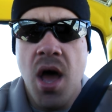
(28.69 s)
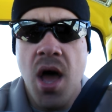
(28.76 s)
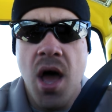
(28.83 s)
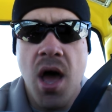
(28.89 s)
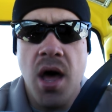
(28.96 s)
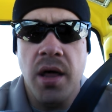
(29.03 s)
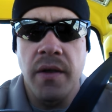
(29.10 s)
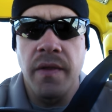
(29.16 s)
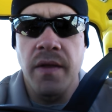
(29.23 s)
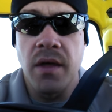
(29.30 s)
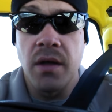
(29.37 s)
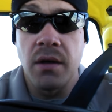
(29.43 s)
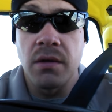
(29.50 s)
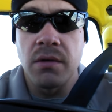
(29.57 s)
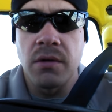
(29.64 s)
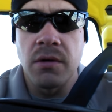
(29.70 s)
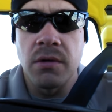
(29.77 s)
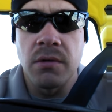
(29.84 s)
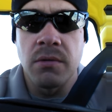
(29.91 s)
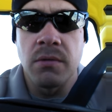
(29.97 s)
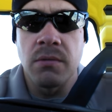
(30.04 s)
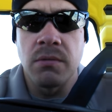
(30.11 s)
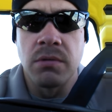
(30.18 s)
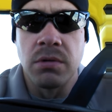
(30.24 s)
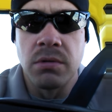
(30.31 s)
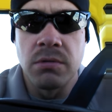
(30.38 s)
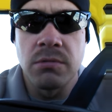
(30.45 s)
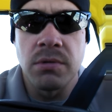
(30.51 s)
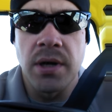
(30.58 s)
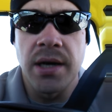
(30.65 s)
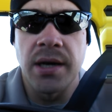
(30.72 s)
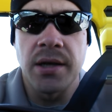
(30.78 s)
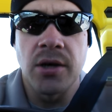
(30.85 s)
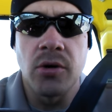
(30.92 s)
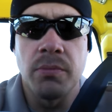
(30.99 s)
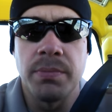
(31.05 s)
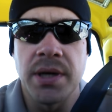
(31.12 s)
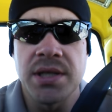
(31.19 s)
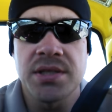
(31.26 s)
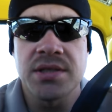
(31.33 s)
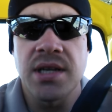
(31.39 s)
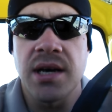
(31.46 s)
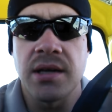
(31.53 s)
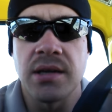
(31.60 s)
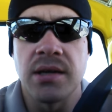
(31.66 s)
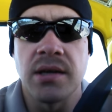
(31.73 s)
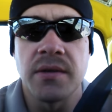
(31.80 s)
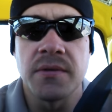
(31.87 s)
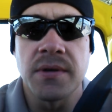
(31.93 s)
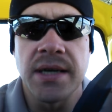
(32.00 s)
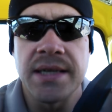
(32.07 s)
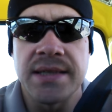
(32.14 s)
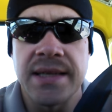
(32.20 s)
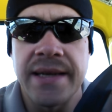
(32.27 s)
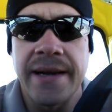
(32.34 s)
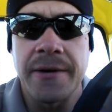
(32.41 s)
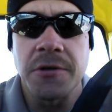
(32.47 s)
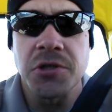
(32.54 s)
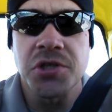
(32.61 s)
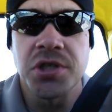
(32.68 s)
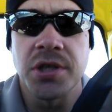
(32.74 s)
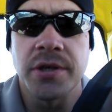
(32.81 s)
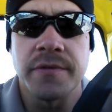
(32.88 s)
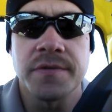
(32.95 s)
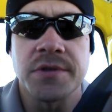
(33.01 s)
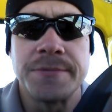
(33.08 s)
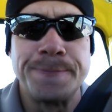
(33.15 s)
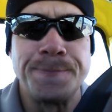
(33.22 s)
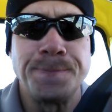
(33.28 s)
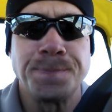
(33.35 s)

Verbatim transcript: and then go ready to go bust out another 18 hour shift.